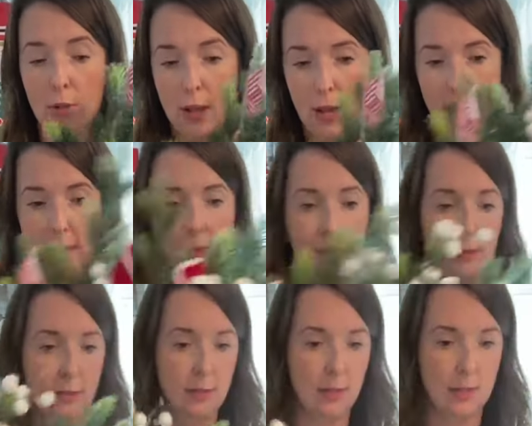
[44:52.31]
Okay,
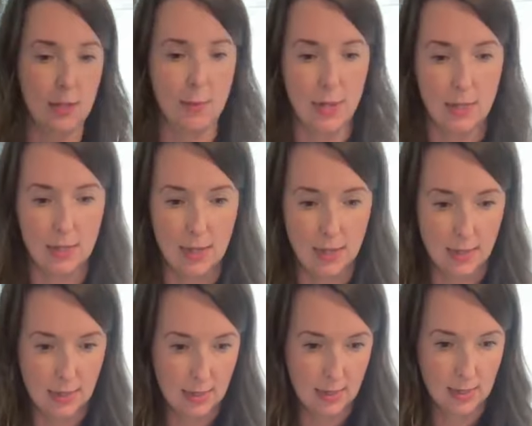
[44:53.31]
does that make
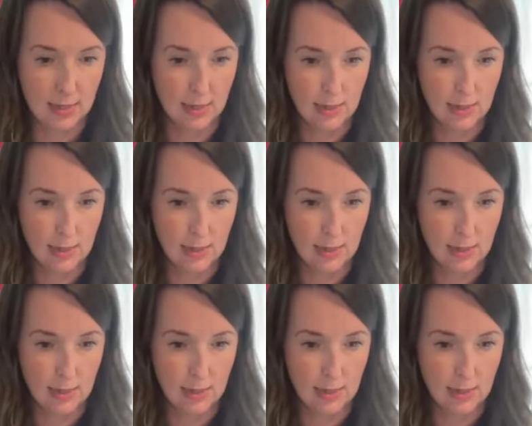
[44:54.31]
sense?